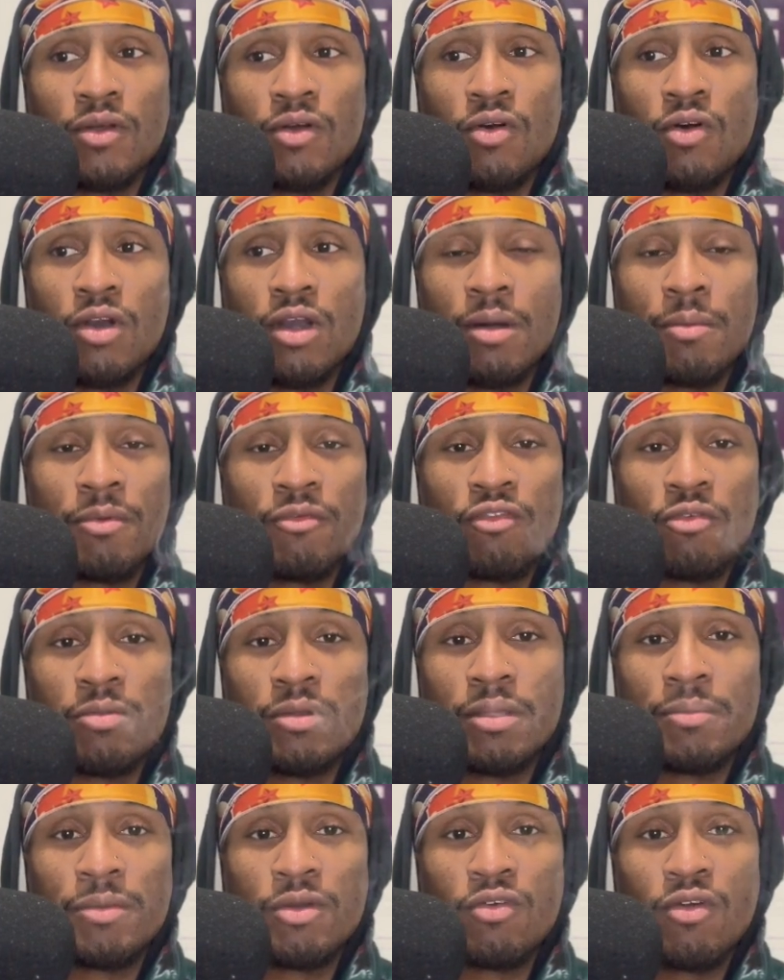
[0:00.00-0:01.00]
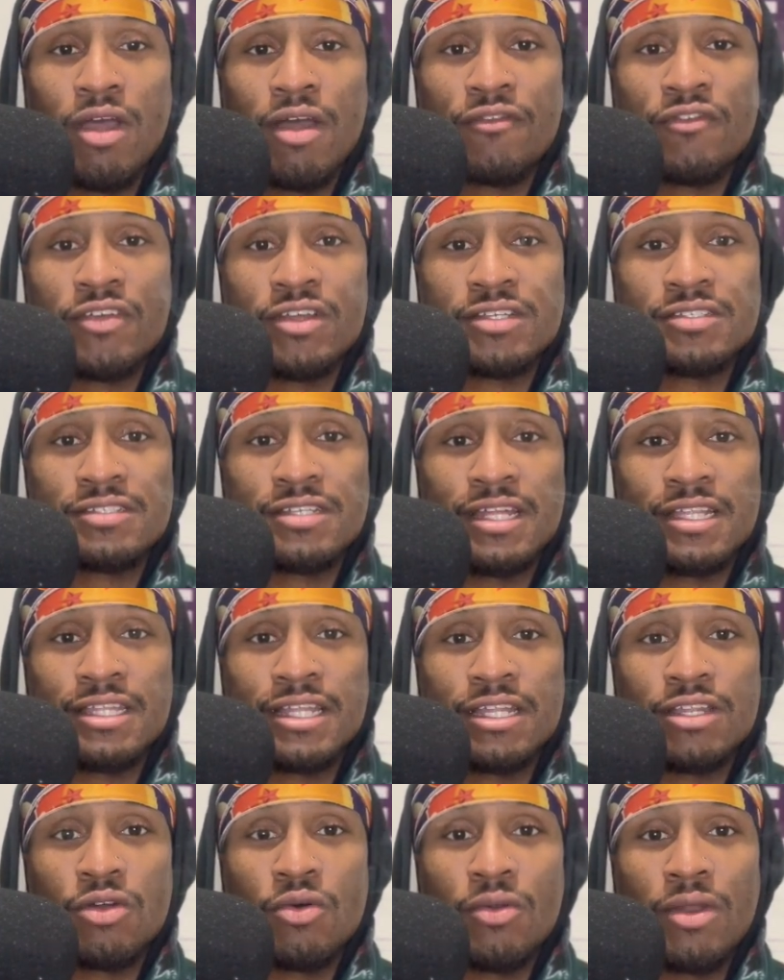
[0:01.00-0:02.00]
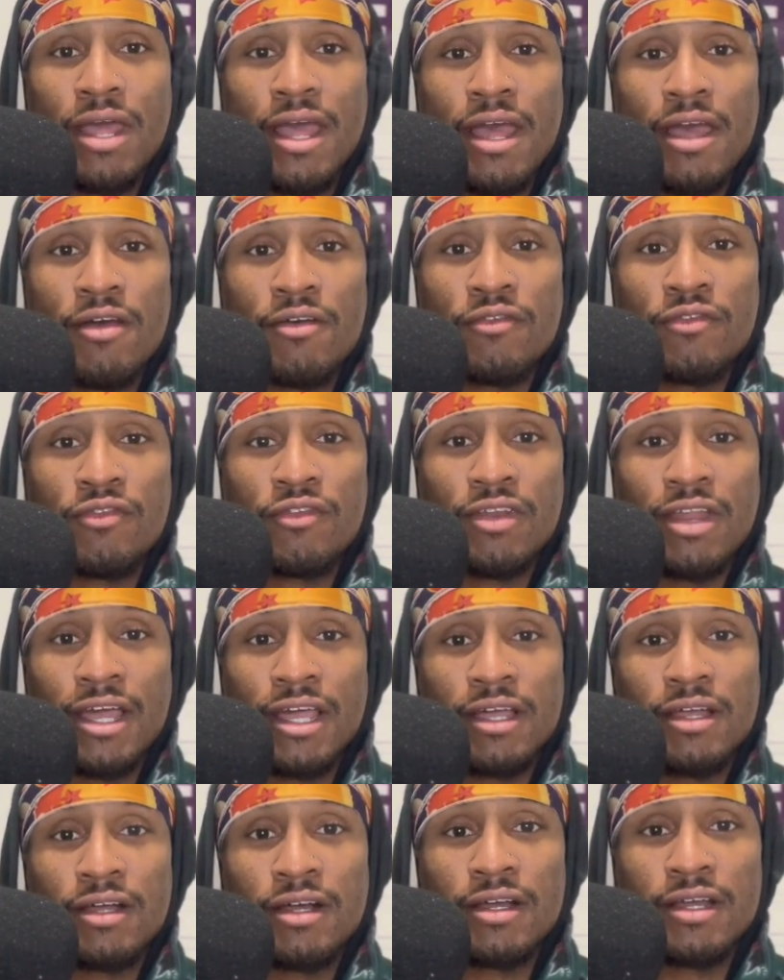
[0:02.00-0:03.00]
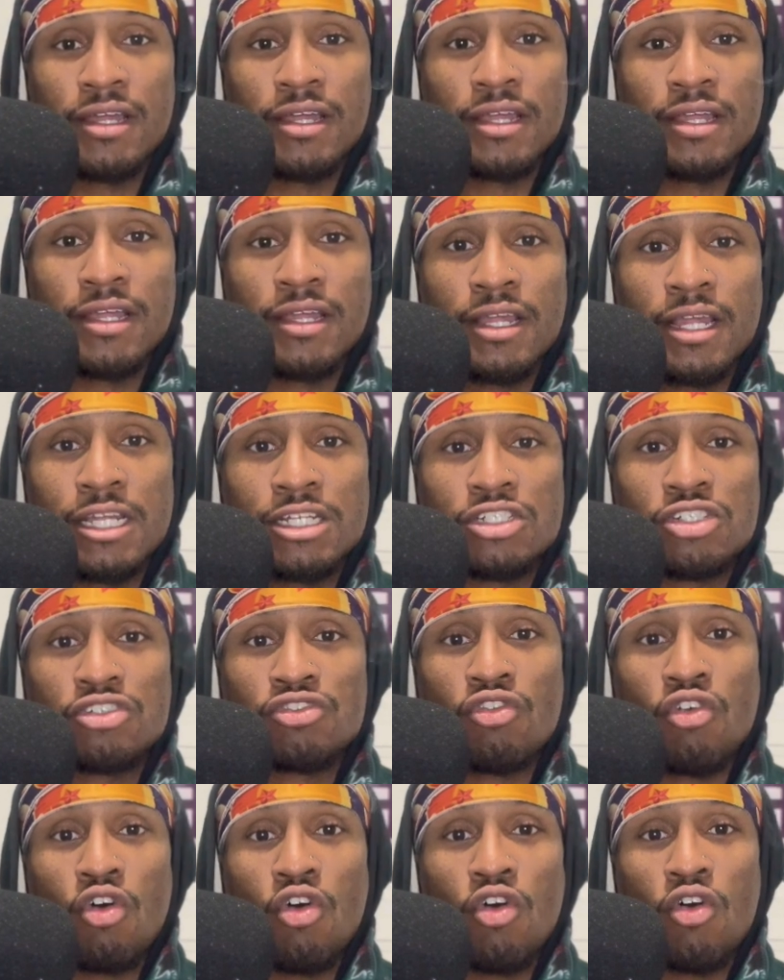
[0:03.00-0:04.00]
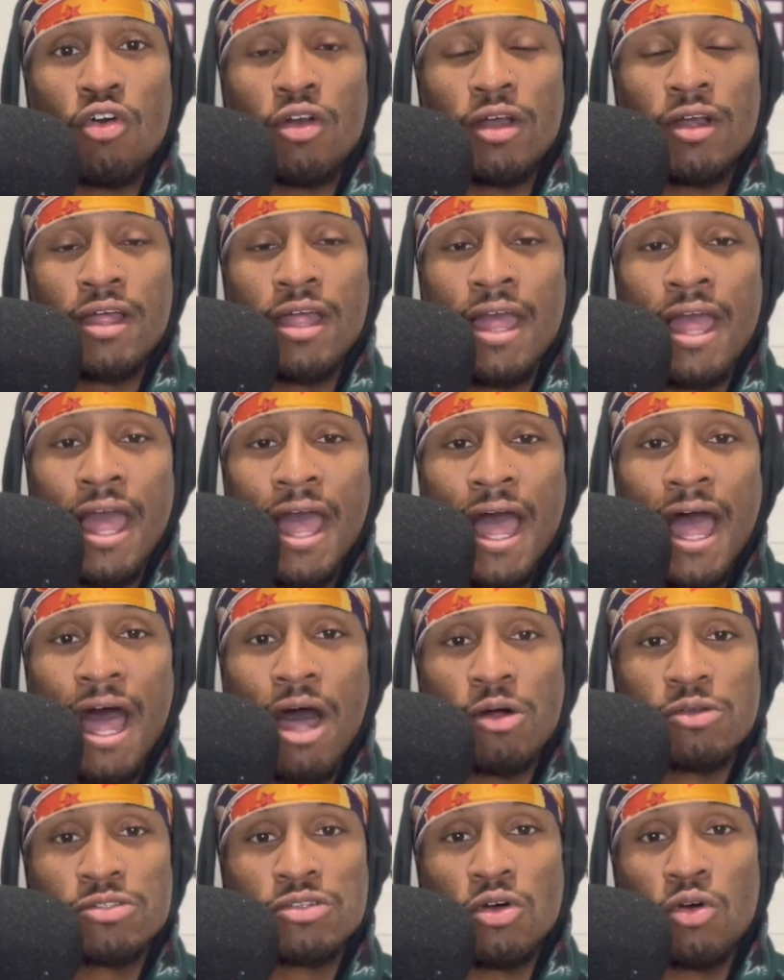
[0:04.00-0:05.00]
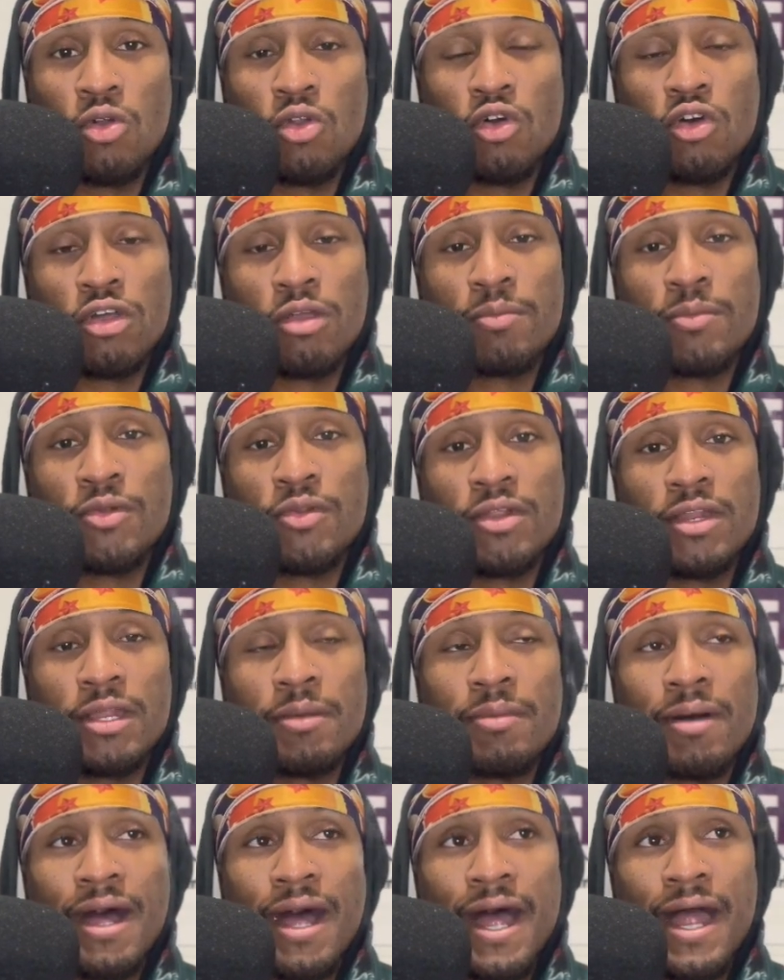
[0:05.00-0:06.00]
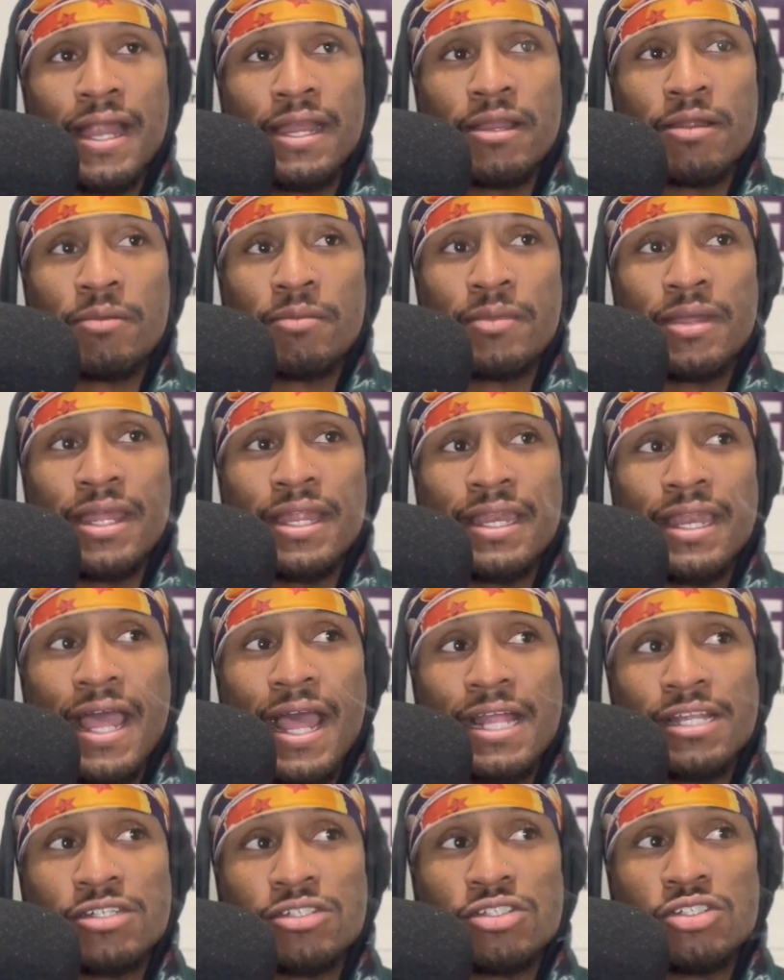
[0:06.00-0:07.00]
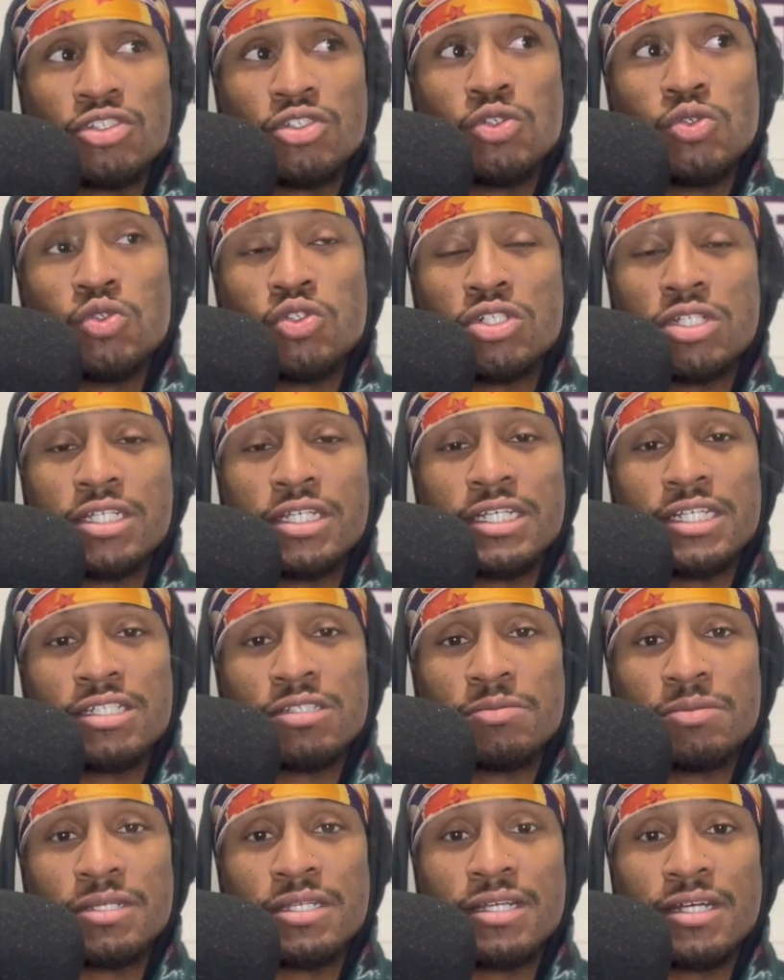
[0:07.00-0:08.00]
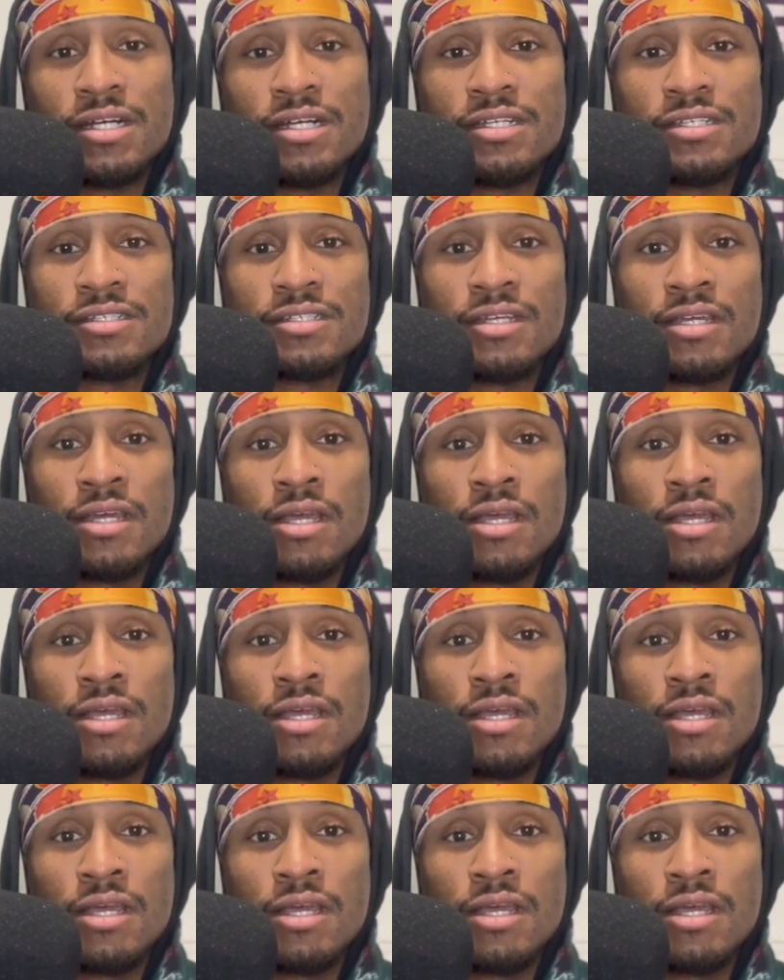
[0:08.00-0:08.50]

or coming from demographics that they don't have like a strong household or community behind them. And that usually is because,